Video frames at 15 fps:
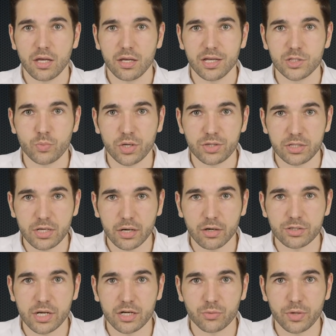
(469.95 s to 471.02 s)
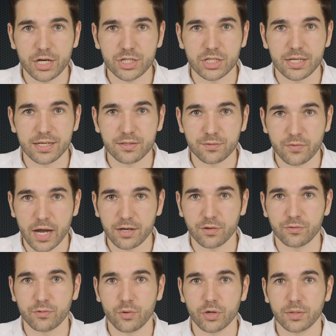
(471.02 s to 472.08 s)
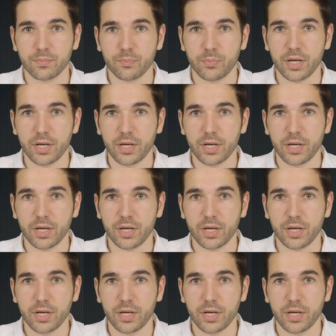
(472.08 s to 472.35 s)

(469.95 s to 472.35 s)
is what the younger generation is fighting for.